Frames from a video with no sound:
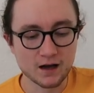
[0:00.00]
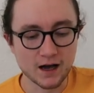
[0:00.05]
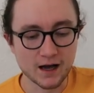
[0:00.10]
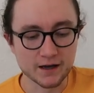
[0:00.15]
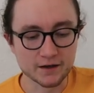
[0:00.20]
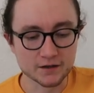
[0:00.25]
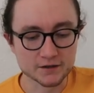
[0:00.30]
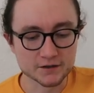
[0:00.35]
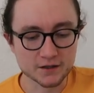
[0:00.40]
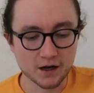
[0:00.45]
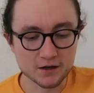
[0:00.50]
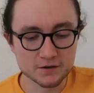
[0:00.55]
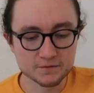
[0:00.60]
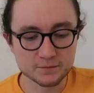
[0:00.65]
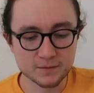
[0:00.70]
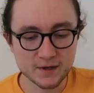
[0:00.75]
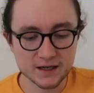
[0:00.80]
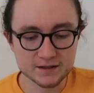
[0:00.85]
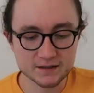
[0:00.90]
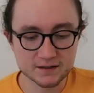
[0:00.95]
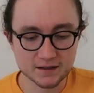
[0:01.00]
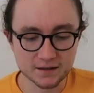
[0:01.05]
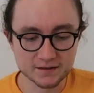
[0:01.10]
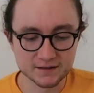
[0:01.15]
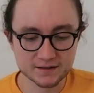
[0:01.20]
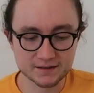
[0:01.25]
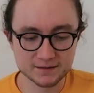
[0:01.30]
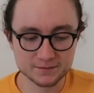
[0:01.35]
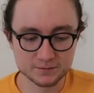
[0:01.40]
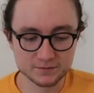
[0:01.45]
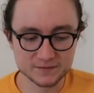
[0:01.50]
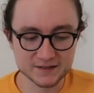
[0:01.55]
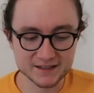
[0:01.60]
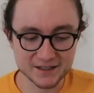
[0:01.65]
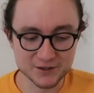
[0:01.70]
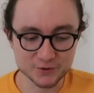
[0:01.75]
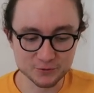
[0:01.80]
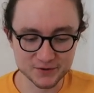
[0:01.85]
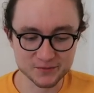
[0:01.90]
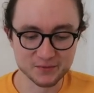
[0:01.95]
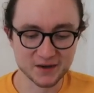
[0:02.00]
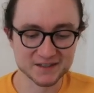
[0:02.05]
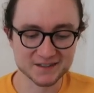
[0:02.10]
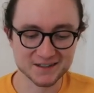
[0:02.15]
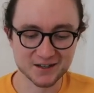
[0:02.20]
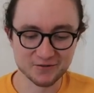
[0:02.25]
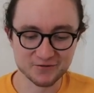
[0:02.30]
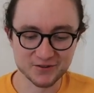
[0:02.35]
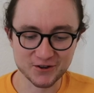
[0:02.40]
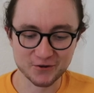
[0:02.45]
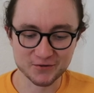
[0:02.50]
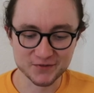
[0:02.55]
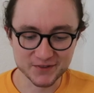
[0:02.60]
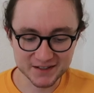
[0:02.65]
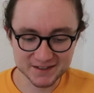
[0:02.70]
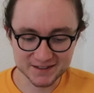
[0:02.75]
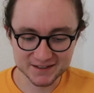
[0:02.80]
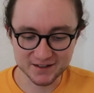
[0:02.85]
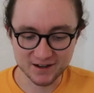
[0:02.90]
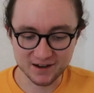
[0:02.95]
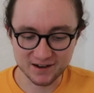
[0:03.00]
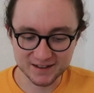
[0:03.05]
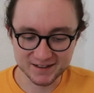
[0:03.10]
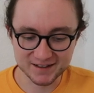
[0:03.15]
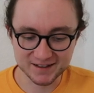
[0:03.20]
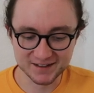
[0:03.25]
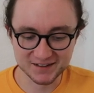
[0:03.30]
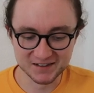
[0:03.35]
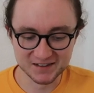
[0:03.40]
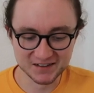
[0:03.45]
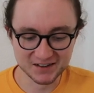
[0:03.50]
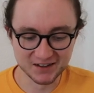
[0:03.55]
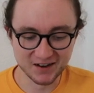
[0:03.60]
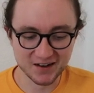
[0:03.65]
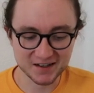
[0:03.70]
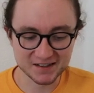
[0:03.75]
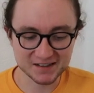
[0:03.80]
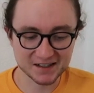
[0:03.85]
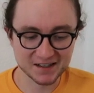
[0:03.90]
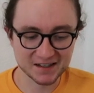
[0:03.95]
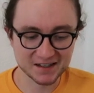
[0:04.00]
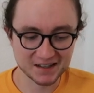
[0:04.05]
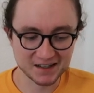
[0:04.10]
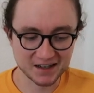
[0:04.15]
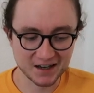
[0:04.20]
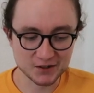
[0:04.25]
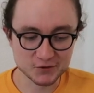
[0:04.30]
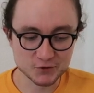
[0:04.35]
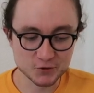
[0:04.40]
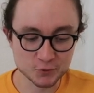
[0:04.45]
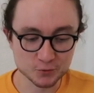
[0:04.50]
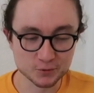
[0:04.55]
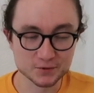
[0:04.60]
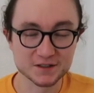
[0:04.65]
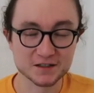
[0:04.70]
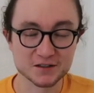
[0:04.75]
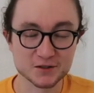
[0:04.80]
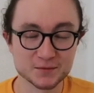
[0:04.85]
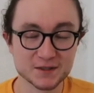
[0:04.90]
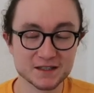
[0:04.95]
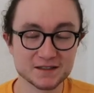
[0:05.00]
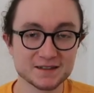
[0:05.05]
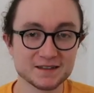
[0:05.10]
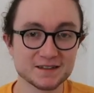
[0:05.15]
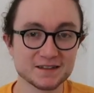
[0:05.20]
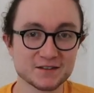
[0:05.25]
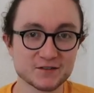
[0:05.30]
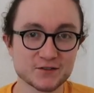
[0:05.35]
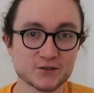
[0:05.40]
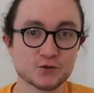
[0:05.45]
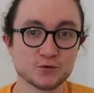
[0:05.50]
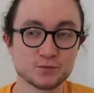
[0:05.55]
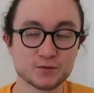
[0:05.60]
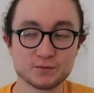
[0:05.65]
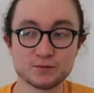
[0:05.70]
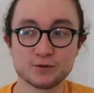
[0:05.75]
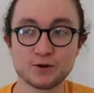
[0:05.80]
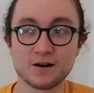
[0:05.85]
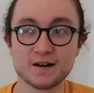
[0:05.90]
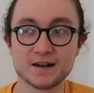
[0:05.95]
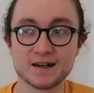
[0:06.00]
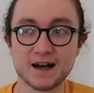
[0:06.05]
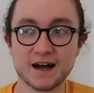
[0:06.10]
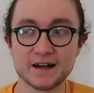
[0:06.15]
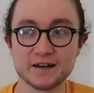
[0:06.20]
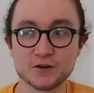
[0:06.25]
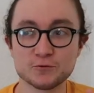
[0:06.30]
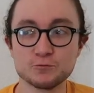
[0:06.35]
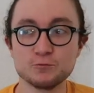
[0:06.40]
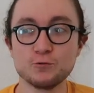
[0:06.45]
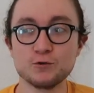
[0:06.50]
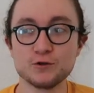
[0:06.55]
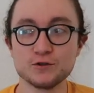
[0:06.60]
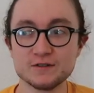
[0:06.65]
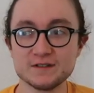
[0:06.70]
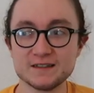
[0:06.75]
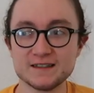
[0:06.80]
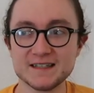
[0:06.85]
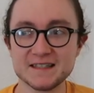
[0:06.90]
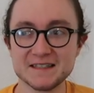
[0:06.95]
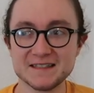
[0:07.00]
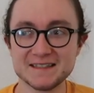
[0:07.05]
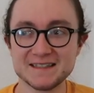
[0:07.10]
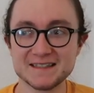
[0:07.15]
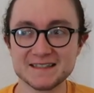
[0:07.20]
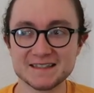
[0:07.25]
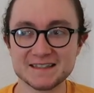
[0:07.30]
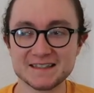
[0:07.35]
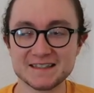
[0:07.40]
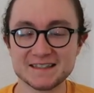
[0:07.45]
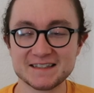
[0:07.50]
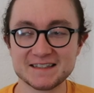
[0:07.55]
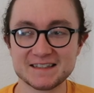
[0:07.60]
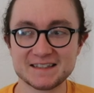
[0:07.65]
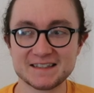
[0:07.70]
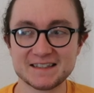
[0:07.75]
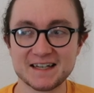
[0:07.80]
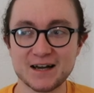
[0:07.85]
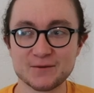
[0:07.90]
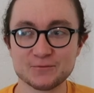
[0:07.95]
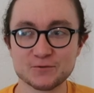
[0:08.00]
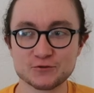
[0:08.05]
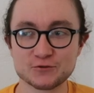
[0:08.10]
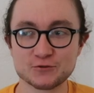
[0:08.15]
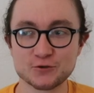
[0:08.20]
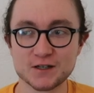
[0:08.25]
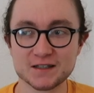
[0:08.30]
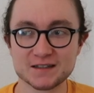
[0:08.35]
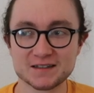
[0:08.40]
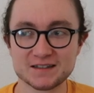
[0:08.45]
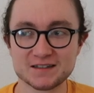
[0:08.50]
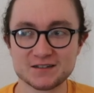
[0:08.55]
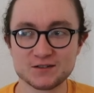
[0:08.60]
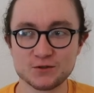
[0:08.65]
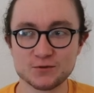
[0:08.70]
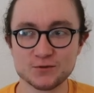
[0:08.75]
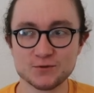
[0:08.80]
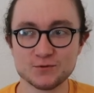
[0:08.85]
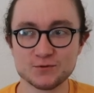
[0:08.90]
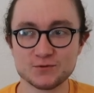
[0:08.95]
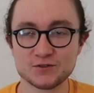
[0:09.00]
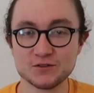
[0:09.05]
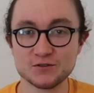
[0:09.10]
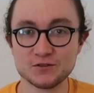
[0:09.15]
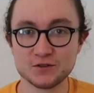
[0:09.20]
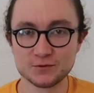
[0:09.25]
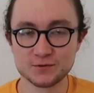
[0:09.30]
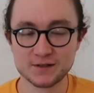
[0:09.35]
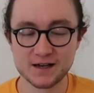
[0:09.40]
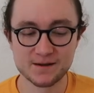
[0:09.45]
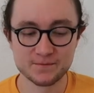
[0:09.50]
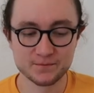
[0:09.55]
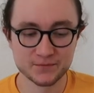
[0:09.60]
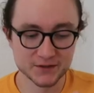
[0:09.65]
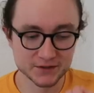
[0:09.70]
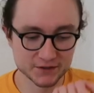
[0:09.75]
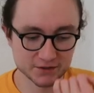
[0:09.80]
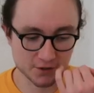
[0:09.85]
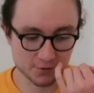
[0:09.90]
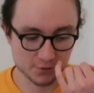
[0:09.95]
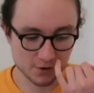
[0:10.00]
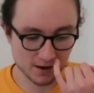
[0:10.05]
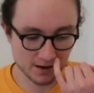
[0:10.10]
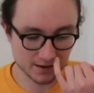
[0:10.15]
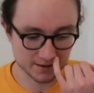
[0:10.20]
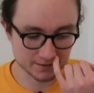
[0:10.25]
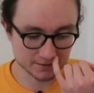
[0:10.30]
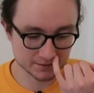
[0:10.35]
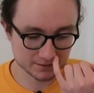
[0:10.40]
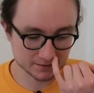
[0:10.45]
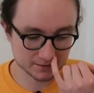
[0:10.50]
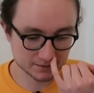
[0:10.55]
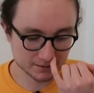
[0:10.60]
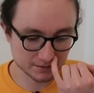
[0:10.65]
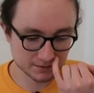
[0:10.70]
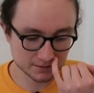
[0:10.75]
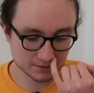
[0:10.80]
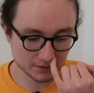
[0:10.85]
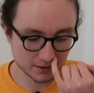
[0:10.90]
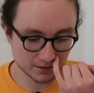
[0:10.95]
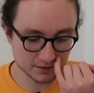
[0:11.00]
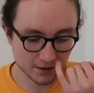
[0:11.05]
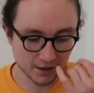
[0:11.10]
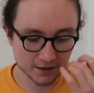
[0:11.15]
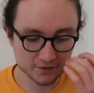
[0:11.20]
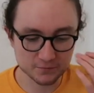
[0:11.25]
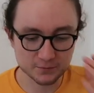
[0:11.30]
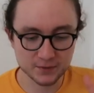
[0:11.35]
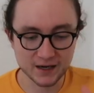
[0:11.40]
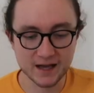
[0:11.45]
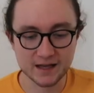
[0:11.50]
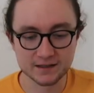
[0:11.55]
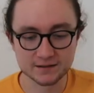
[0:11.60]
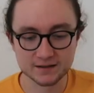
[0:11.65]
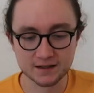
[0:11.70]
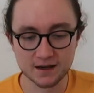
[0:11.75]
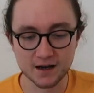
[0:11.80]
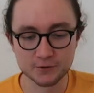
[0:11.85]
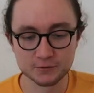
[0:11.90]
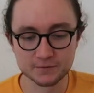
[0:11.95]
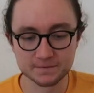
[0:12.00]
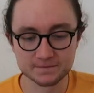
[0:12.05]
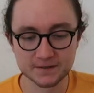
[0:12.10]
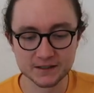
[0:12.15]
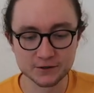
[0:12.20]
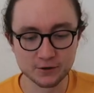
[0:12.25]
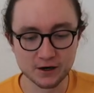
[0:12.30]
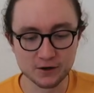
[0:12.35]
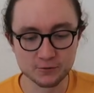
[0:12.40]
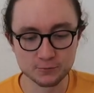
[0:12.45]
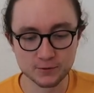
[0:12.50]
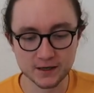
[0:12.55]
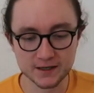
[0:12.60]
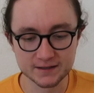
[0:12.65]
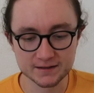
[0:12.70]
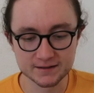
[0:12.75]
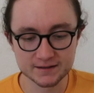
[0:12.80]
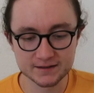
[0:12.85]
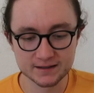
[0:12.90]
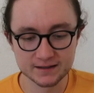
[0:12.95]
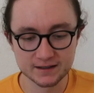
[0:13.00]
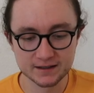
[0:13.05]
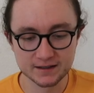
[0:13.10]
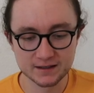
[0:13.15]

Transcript: And I'd kind of made a deal with myself that on this night, like I knew it was gonna be super bright and I wouldn't need camera tricks to, to do that. So I'd kind of planned that I would figure out ways